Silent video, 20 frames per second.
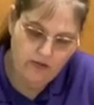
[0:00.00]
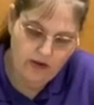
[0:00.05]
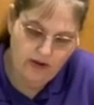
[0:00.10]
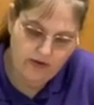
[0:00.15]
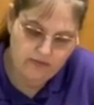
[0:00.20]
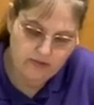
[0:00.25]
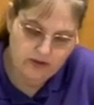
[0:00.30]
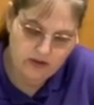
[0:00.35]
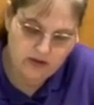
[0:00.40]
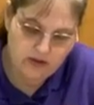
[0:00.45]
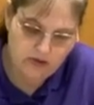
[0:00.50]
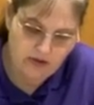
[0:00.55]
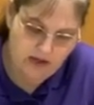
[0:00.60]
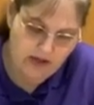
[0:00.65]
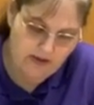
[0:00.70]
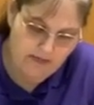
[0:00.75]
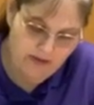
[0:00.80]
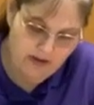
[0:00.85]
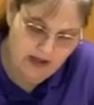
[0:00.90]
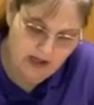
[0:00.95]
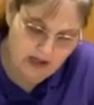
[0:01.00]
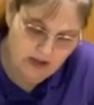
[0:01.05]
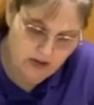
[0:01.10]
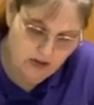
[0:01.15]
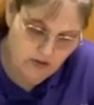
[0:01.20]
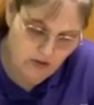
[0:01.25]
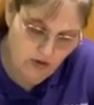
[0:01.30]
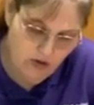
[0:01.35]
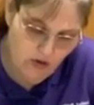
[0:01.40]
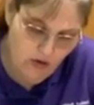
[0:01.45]
I'm just gonna get me like a
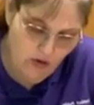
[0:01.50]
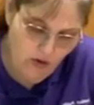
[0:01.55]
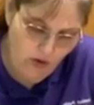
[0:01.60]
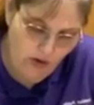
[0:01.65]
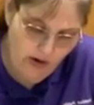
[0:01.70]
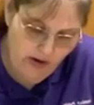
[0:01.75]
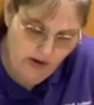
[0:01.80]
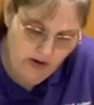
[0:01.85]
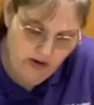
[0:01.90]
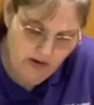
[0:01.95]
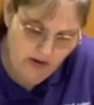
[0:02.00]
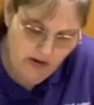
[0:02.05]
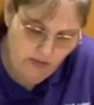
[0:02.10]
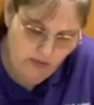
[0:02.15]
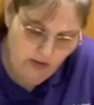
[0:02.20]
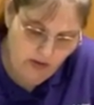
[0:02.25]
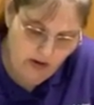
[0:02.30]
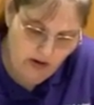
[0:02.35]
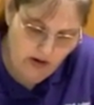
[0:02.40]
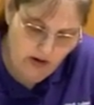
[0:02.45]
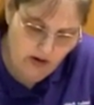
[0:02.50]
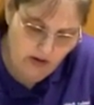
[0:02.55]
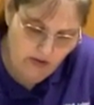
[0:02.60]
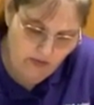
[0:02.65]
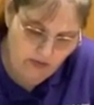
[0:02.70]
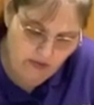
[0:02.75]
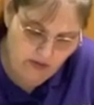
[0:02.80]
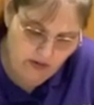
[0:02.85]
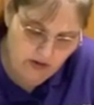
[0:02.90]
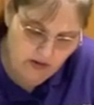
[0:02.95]
little coil of that
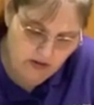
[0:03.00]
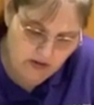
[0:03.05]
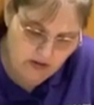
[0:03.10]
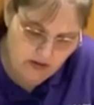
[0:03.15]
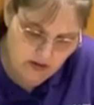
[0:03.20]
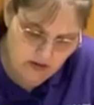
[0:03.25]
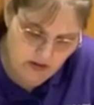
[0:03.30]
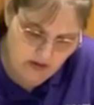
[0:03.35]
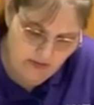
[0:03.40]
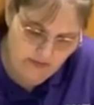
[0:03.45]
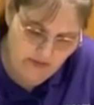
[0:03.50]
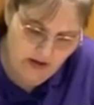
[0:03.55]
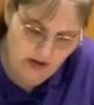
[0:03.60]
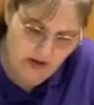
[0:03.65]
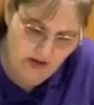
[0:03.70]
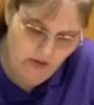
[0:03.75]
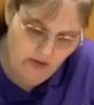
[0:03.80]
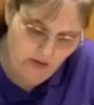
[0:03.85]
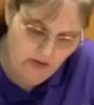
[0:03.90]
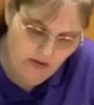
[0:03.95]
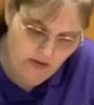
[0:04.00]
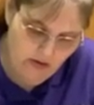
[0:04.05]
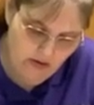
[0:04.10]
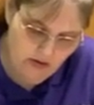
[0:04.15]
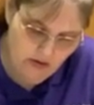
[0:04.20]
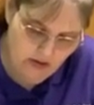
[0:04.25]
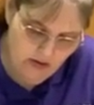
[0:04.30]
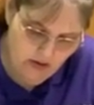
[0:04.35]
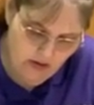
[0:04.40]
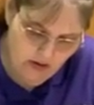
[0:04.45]
of the yarn.
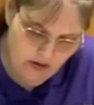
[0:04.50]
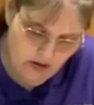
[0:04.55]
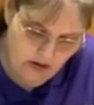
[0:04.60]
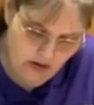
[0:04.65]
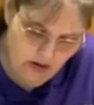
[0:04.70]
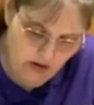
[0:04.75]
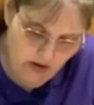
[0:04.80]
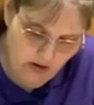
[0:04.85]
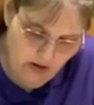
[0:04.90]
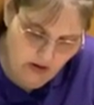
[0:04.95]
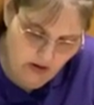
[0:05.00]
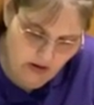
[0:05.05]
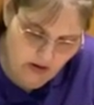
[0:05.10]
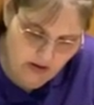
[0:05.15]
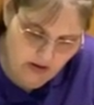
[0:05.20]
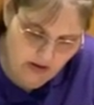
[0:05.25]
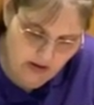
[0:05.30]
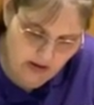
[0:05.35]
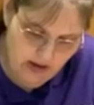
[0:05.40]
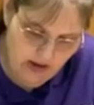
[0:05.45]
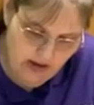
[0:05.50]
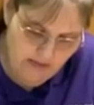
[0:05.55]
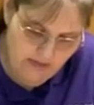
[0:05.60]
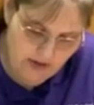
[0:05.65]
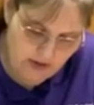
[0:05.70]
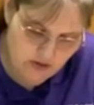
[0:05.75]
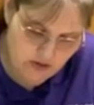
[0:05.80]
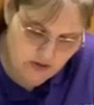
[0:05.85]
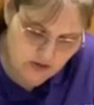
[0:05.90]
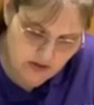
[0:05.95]
I'm gonna
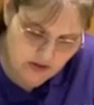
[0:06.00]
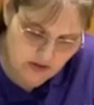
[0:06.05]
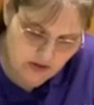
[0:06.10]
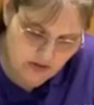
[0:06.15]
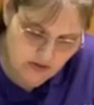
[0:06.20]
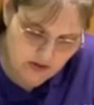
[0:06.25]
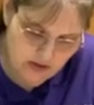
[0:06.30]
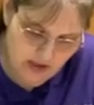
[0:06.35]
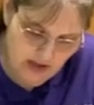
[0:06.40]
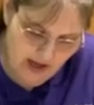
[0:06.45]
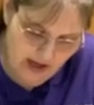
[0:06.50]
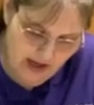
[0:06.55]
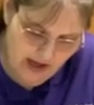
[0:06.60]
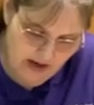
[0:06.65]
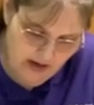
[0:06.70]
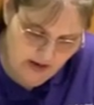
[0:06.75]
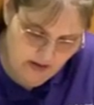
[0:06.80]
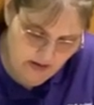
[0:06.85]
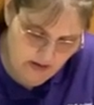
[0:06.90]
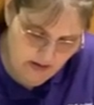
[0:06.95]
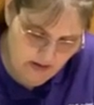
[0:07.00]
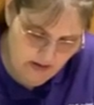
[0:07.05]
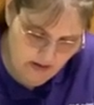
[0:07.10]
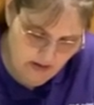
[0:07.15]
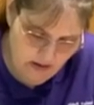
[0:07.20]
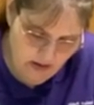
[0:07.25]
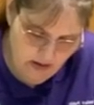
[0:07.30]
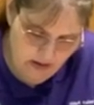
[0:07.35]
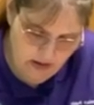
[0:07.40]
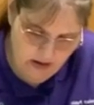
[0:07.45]
make sure it's a little tight.
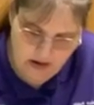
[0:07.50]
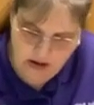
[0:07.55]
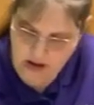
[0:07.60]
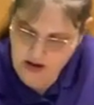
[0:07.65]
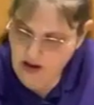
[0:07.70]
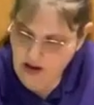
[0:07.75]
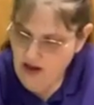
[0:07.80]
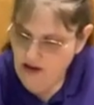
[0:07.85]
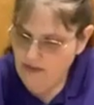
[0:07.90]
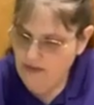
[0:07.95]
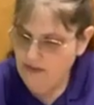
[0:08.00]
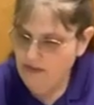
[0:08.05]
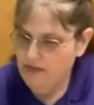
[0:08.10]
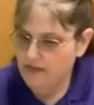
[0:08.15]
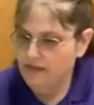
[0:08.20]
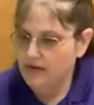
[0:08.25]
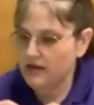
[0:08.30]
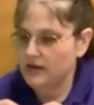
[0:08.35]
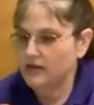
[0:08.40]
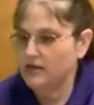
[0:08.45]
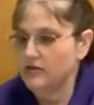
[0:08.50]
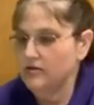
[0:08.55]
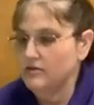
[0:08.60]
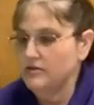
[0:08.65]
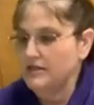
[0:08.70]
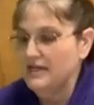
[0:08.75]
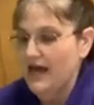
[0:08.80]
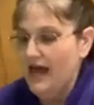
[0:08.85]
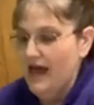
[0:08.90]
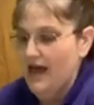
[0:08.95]
I'm gonna put me a
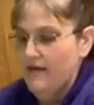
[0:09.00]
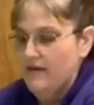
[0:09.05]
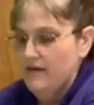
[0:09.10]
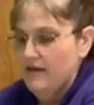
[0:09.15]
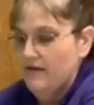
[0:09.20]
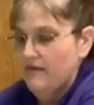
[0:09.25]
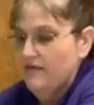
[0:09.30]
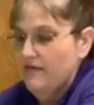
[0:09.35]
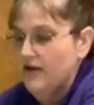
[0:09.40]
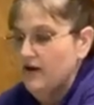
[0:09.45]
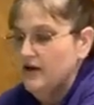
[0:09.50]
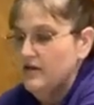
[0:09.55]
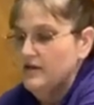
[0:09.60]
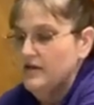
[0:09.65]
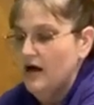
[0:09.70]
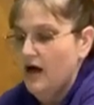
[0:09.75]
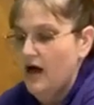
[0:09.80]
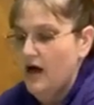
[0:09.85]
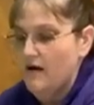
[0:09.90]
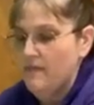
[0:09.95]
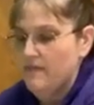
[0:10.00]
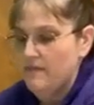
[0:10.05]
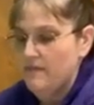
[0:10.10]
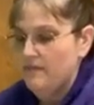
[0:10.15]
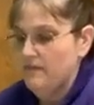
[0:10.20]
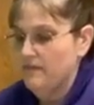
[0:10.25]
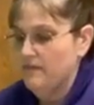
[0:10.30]
little dab at the very top.